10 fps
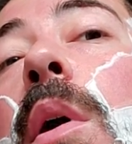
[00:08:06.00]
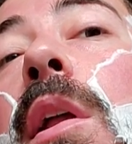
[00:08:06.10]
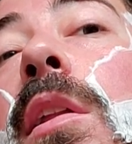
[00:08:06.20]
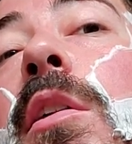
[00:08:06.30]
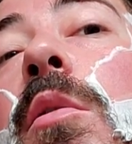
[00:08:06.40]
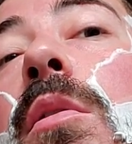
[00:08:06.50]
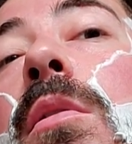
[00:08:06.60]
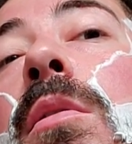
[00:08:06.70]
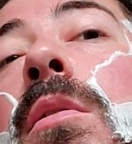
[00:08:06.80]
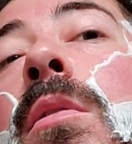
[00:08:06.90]
But a little,
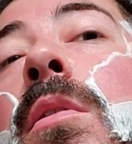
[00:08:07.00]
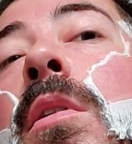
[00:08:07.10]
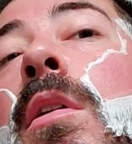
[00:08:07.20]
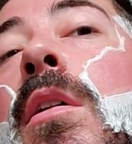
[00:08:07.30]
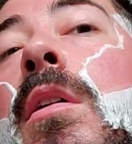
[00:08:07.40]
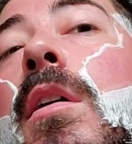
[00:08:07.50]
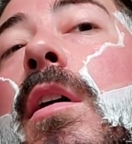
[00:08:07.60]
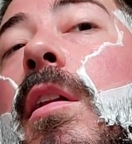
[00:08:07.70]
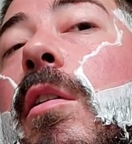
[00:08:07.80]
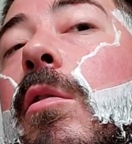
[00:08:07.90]
a
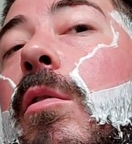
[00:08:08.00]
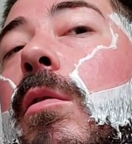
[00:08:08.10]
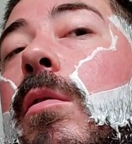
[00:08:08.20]
little